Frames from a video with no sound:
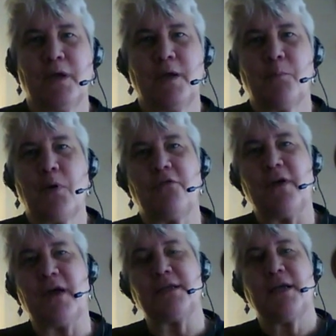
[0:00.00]

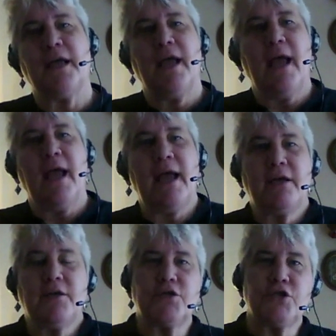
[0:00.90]
Perfect.
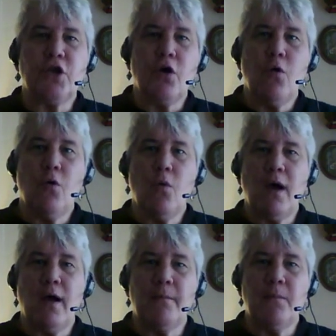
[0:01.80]
And
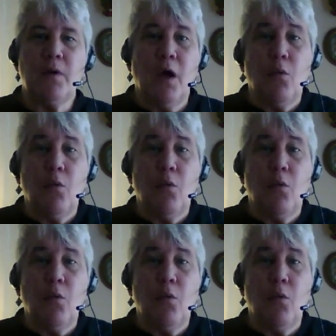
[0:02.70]
so